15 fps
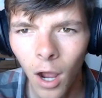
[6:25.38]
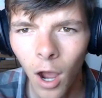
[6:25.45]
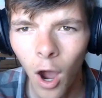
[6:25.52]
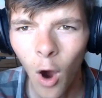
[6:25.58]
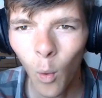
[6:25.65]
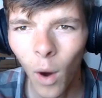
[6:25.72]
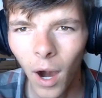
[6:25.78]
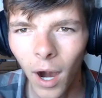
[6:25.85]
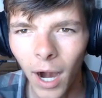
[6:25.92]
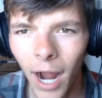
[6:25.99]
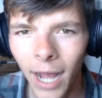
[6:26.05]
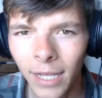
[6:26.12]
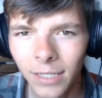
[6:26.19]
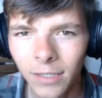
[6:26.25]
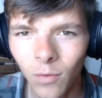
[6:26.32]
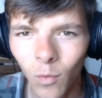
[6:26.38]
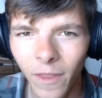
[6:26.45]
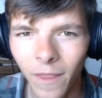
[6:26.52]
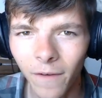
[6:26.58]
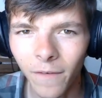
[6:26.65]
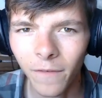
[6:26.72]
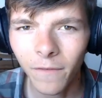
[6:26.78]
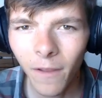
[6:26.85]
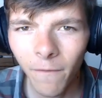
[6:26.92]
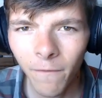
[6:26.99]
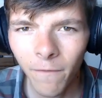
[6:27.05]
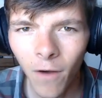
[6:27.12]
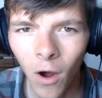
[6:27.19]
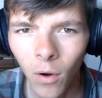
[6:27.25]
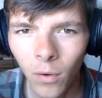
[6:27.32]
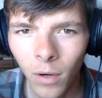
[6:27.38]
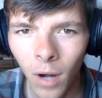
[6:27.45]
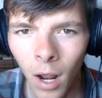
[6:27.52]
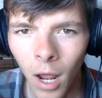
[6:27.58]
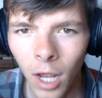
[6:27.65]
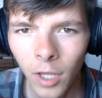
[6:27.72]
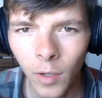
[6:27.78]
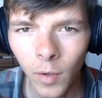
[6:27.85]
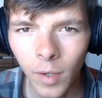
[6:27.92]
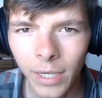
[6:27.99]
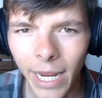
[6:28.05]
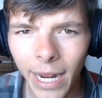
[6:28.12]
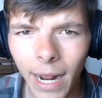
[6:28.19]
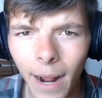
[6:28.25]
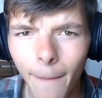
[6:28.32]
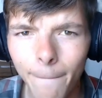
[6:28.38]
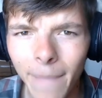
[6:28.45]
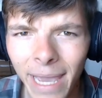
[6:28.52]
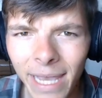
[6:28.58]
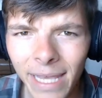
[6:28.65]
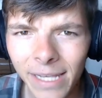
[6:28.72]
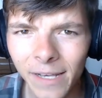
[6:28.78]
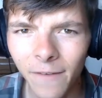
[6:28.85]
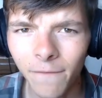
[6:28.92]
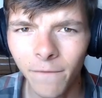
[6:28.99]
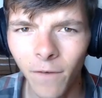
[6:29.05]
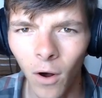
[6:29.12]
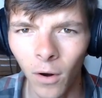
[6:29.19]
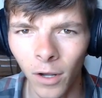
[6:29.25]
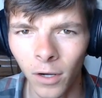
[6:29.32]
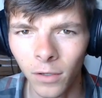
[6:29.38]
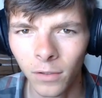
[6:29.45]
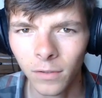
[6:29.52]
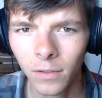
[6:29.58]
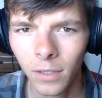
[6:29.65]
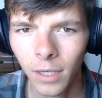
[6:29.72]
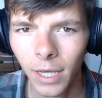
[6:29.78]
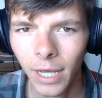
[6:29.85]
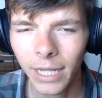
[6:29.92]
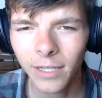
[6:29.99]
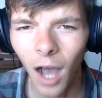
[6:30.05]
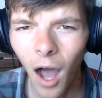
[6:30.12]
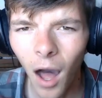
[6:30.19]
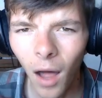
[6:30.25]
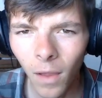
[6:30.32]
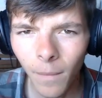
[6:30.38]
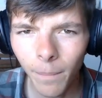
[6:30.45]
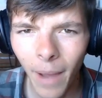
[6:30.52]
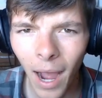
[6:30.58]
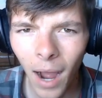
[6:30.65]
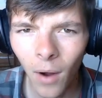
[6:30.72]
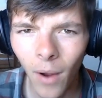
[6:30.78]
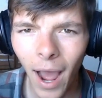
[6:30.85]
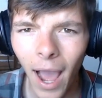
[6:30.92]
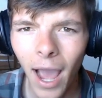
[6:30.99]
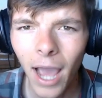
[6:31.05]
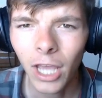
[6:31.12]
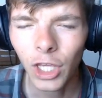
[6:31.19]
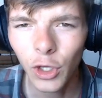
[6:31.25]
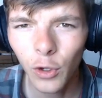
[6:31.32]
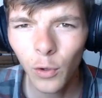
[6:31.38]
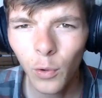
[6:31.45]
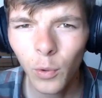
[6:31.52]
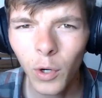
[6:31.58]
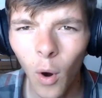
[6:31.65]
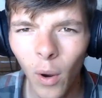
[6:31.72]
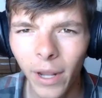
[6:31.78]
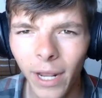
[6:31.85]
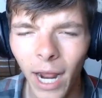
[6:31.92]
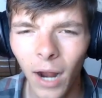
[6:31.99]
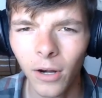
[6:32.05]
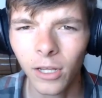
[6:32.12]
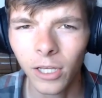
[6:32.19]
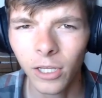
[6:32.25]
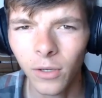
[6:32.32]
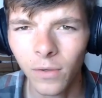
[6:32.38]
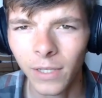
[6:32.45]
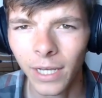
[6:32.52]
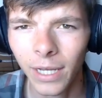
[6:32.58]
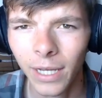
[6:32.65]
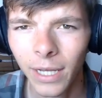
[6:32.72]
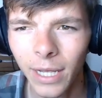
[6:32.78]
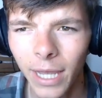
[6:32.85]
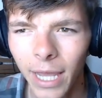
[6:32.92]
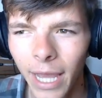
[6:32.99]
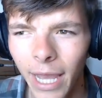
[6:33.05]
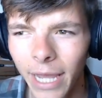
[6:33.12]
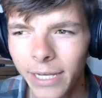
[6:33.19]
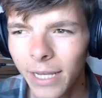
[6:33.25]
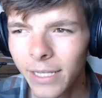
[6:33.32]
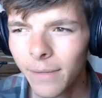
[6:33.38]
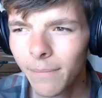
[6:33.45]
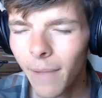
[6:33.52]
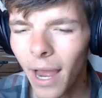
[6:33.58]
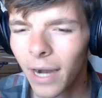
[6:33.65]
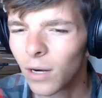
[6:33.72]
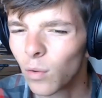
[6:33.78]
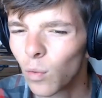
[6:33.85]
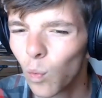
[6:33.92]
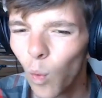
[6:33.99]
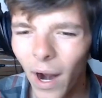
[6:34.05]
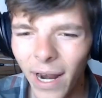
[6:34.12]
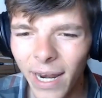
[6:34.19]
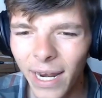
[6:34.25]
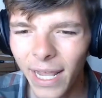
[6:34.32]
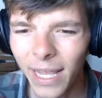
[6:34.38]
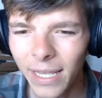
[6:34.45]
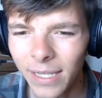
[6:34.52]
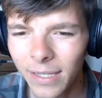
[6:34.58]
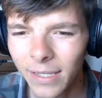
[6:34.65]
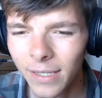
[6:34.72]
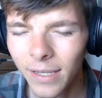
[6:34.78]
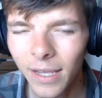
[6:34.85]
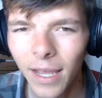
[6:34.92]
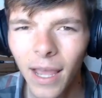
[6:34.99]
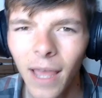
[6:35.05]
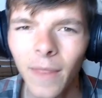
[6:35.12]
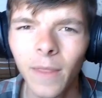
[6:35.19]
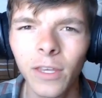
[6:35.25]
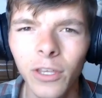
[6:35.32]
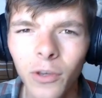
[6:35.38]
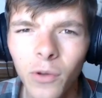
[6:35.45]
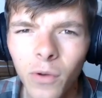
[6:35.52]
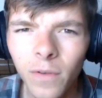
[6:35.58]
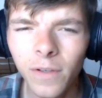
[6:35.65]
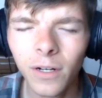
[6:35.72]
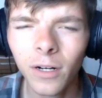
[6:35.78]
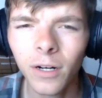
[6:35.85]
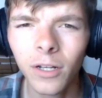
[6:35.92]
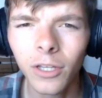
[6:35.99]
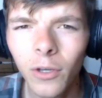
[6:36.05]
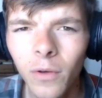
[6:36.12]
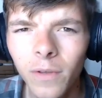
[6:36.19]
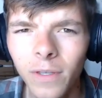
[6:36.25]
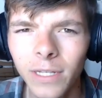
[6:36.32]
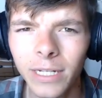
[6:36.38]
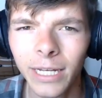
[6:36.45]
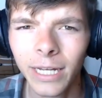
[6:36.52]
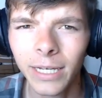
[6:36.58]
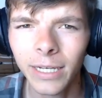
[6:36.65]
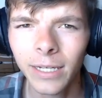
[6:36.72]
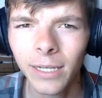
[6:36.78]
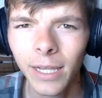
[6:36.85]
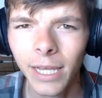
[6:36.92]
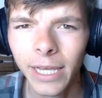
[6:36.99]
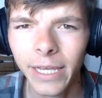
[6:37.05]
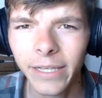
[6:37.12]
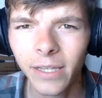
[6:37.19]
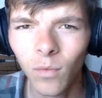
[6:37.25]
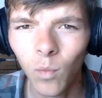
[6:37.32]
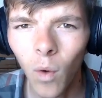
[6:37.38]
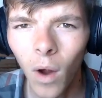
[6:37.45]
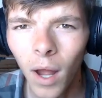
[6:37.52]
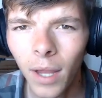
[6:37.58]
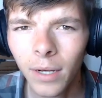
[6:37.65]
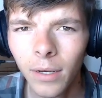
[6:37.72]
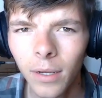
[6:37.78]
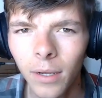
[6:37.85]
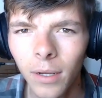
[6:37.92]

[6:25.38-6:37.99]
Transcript: Whereas with a flip phone, you could take amazing photos. It's all about you knowing how to use it. It doesn't matter what it is, the user using it is the one,